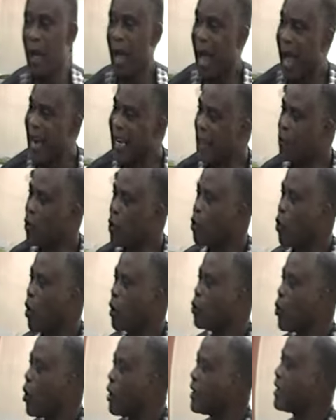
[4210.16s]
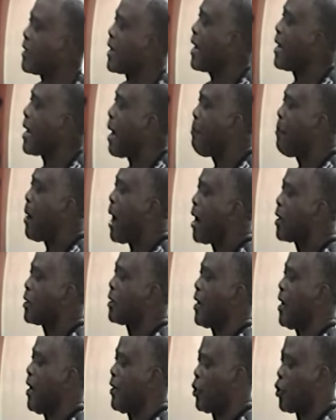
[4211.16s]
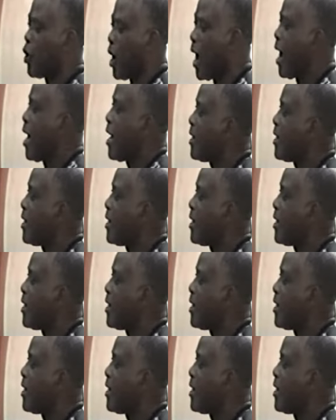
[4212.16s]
And that was what was said about Ezra.